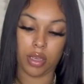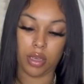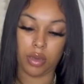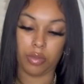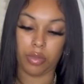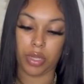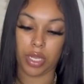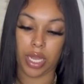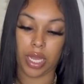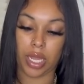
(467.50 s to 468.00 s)

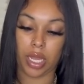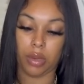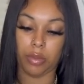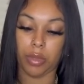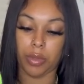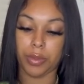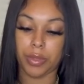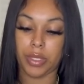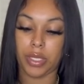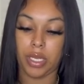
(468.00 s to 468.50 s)
but like I'm
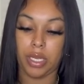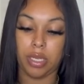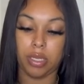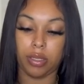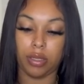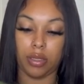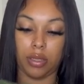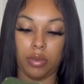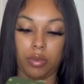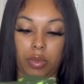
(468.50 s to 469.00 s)

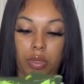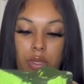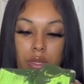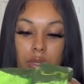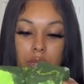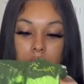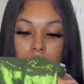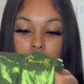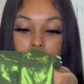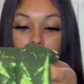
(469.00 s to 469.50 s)
obsessed with
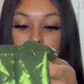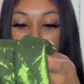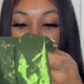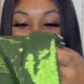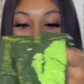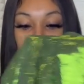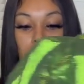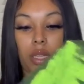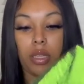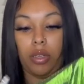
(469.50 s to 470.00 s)
the
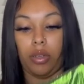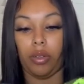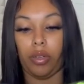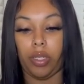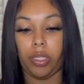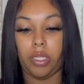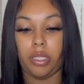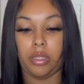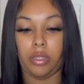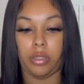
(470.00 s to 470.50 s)
color
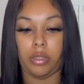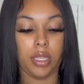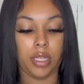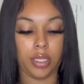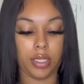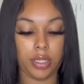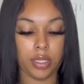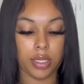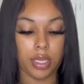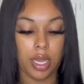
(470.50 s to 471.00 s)
green.
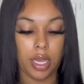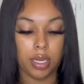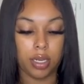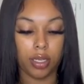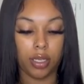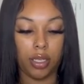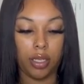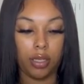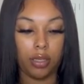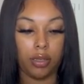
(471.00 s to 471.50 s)
This is kind of
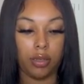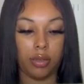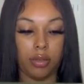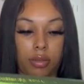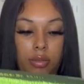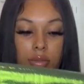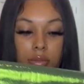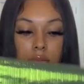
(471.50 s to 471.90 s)
cute.